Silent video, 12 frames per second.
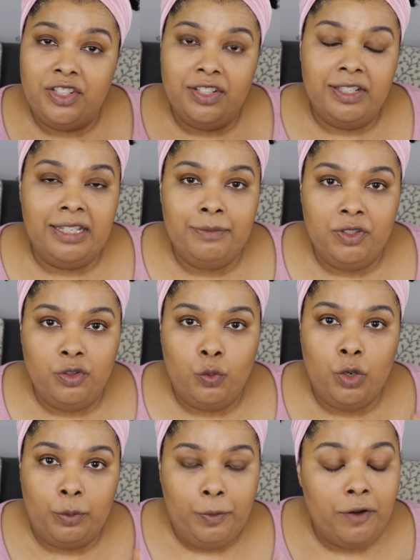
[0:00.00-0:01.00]
just seems
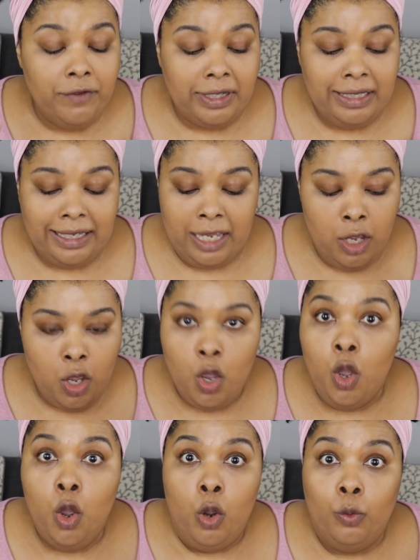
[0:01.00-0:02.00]
to work perfectly
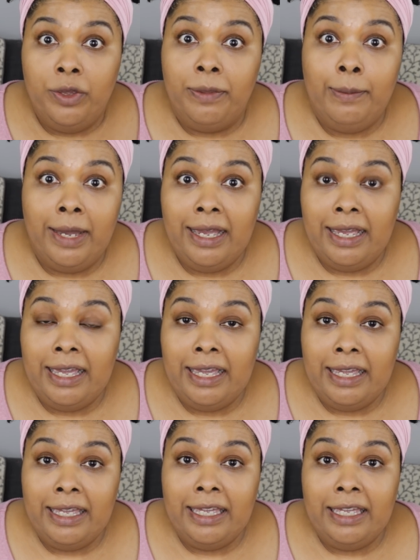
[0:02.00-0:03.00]
with
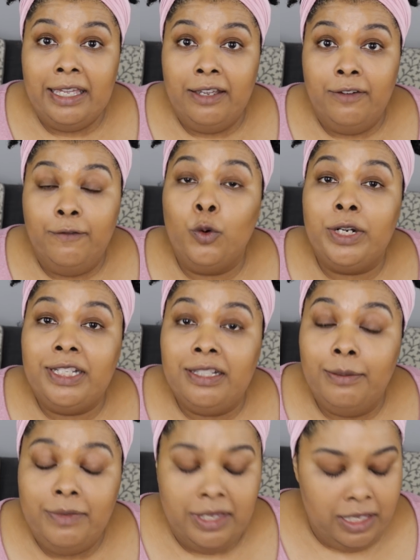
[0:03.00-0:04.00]
my forty
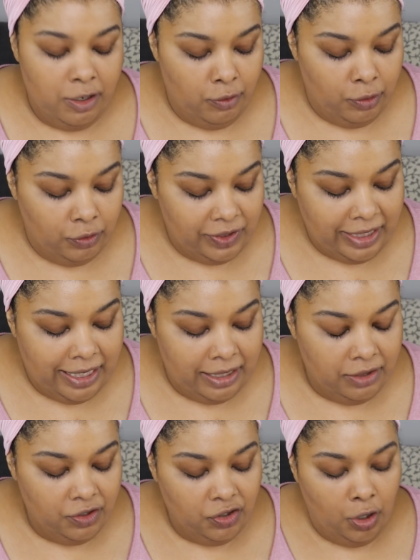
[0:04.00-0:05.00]
something year old
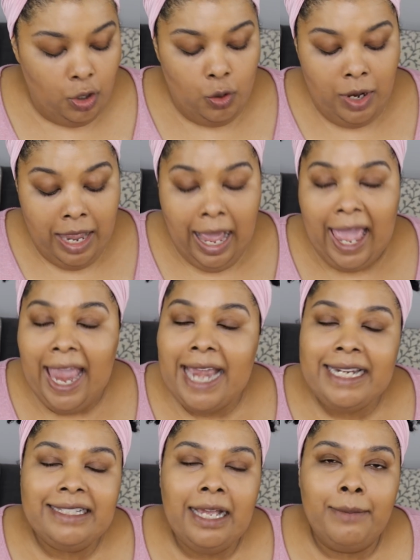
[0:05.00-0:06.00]
skin. So
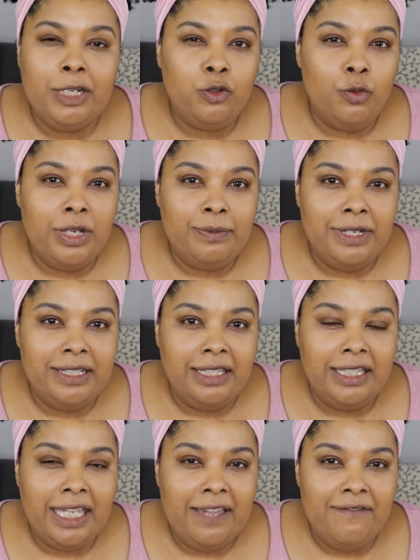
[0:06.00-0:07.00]
anytime I do a Westman
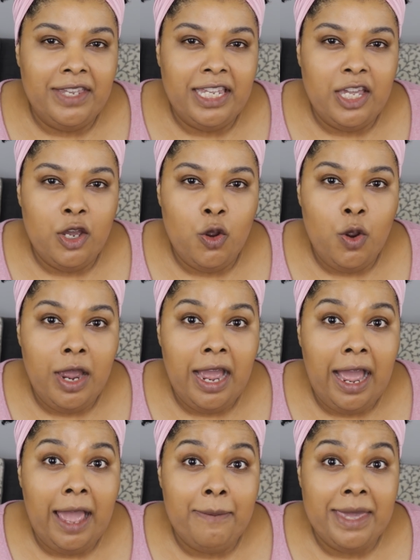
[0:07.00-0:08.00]
Atelier video,
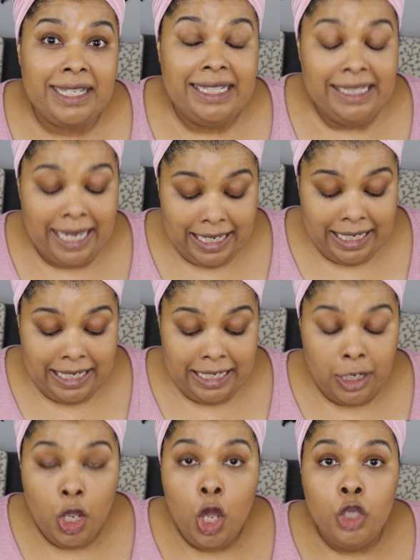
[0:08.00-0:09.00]
I'm
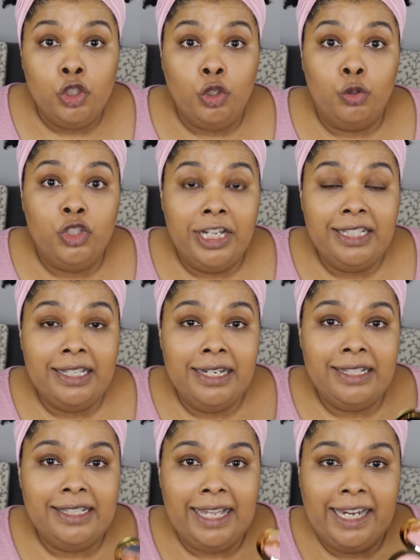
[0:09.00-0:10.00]
excited. So just
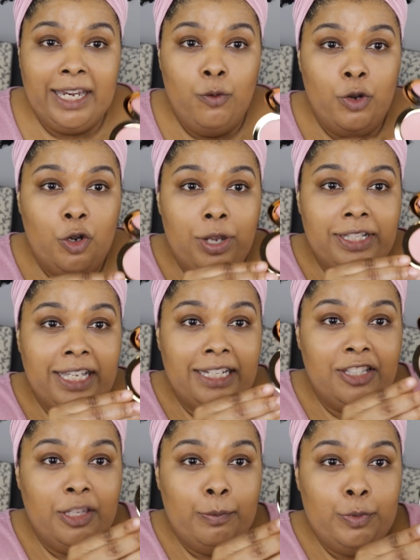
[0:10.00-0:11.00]
in a second, we're going to
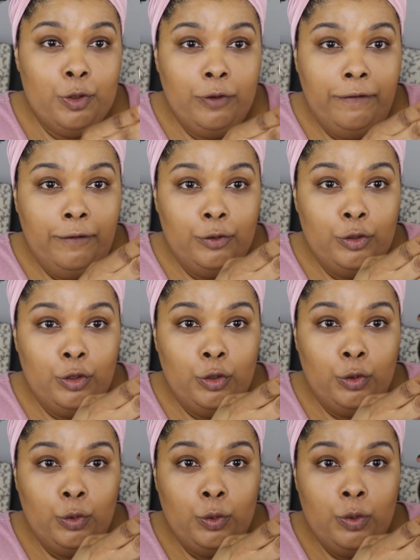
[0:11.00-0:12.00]
get to the beautiful
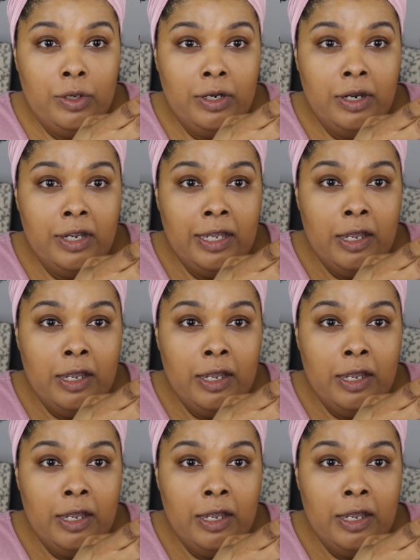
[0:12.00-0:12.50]
new